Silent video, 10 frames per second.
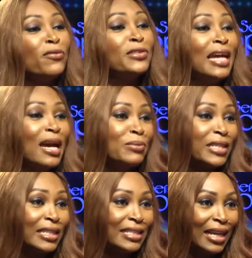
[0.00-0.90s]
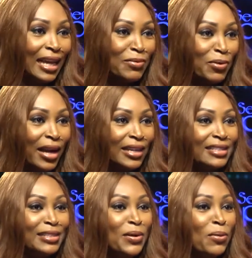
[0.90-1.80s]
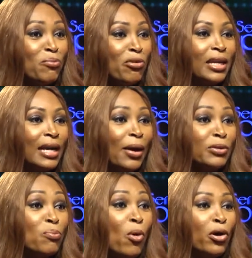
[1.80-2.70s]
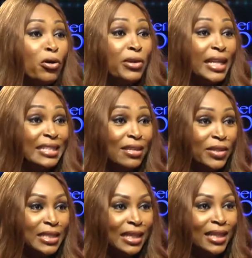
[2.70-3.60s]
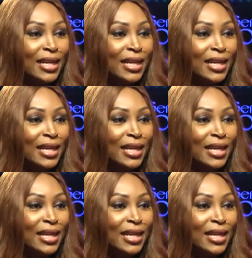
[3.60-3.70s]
tough times, they say, right? You know, bring out more creativity.